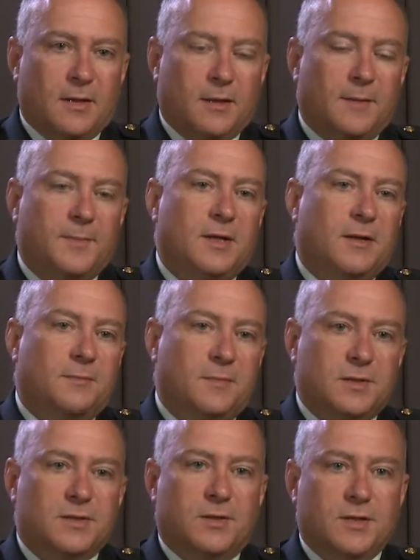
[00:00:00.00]
company
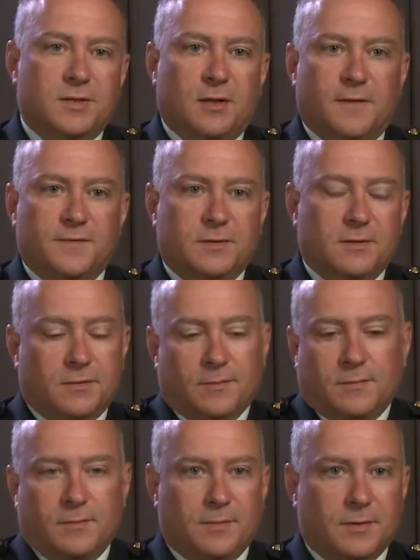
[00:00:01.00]
administration officer,
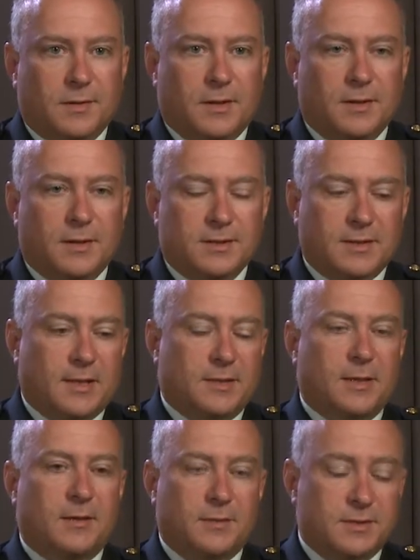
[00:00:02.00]
and they sat
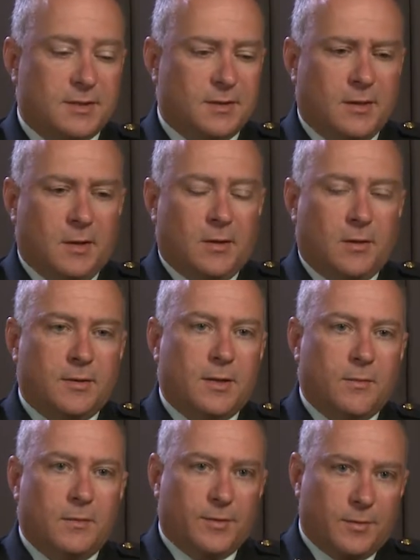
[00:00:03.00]
down and said,
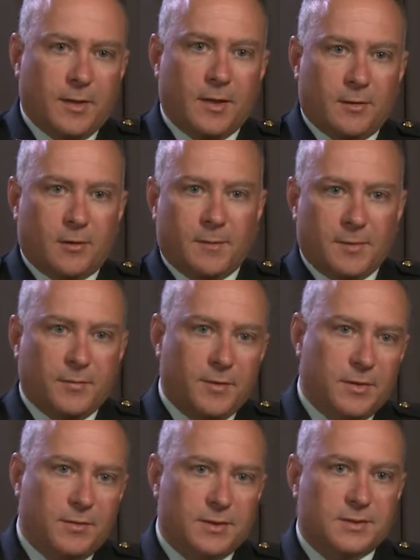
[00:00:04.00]
okay, well in the regular army we
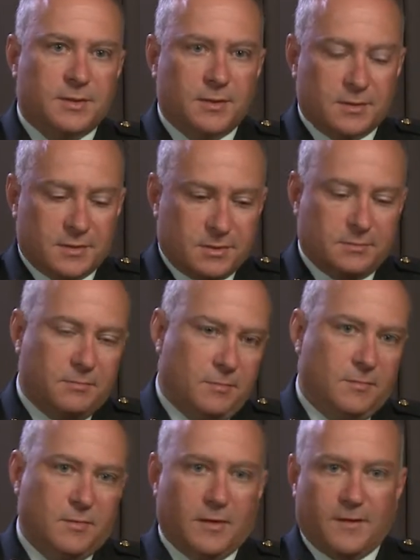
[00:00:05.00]
do these things,
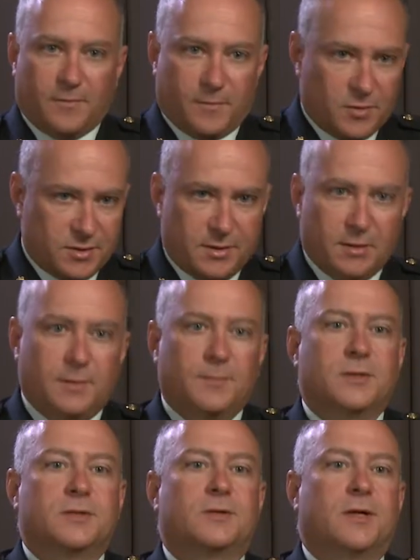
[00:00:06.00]
like for personnel
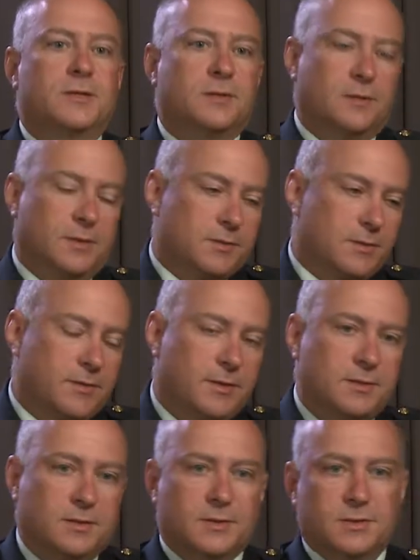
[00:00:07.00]
administration, these are the
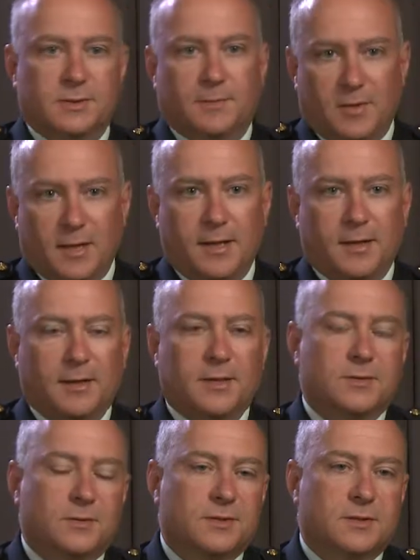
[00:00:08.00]
things, this is the planning,
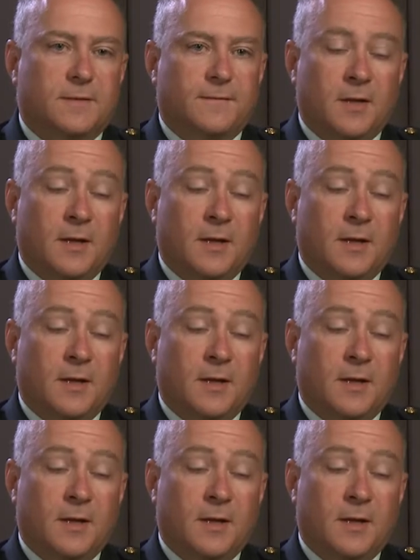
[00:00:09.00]
that sort of stuff.